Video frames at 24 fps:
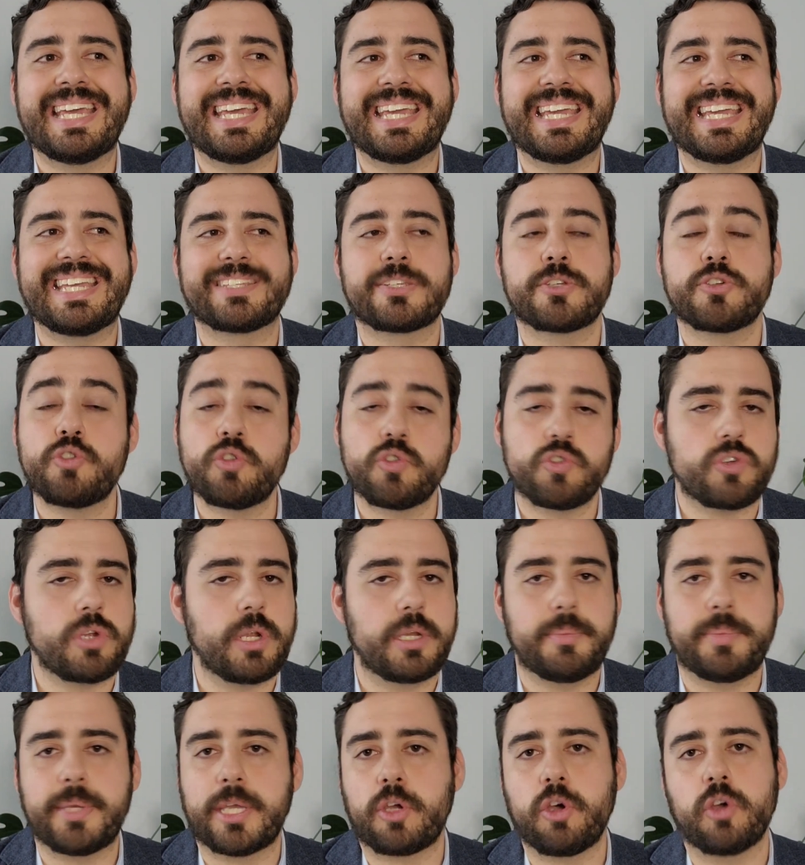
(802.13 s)
it's
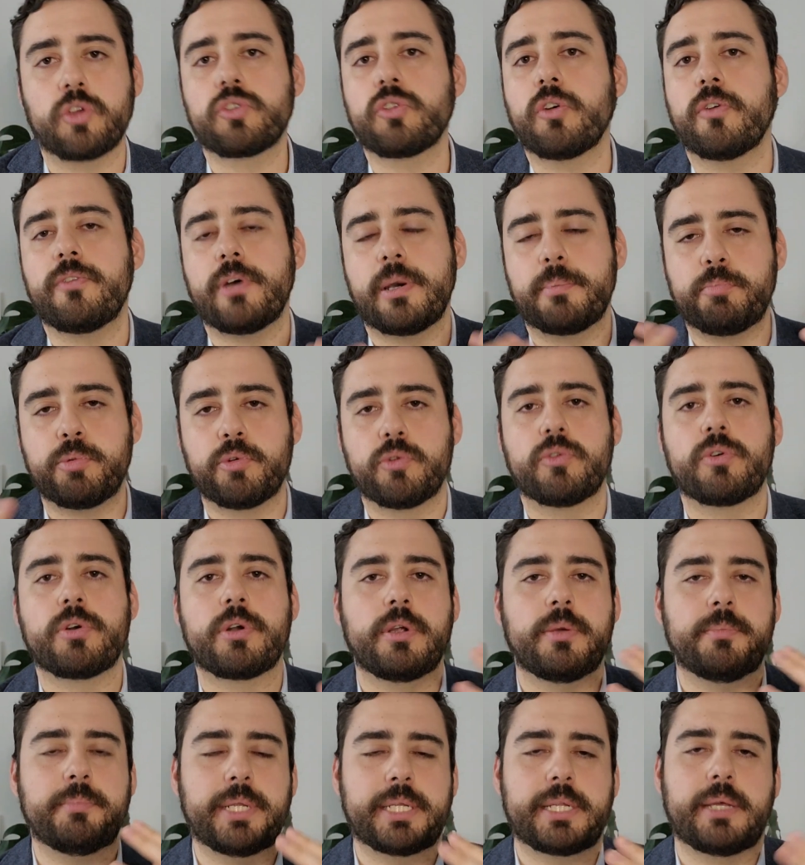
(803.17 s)
usually because of a
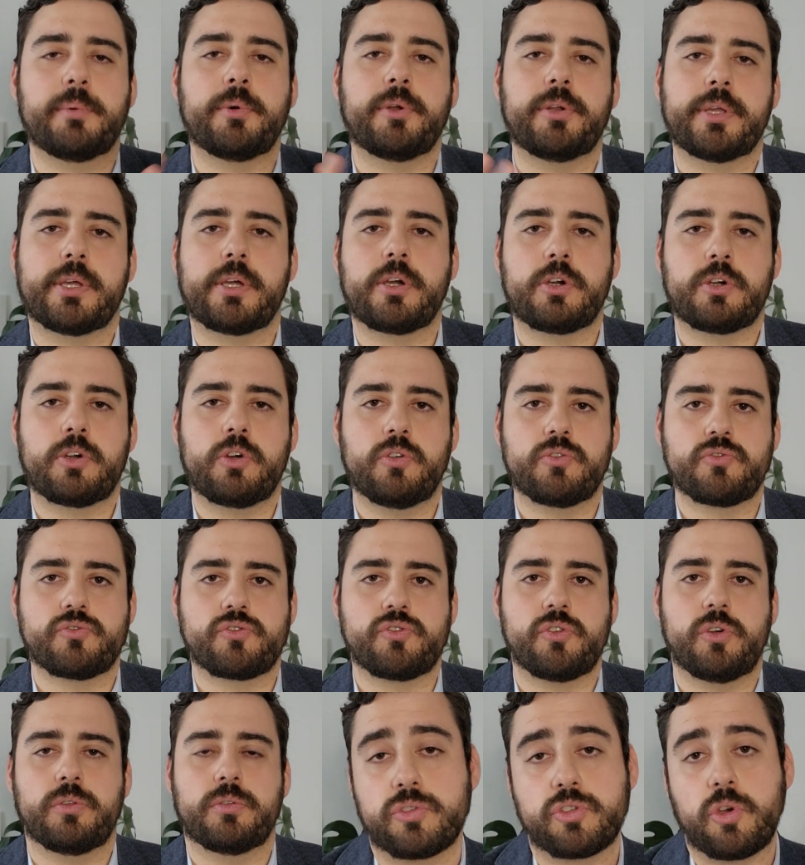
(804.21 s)
poor metabolic control.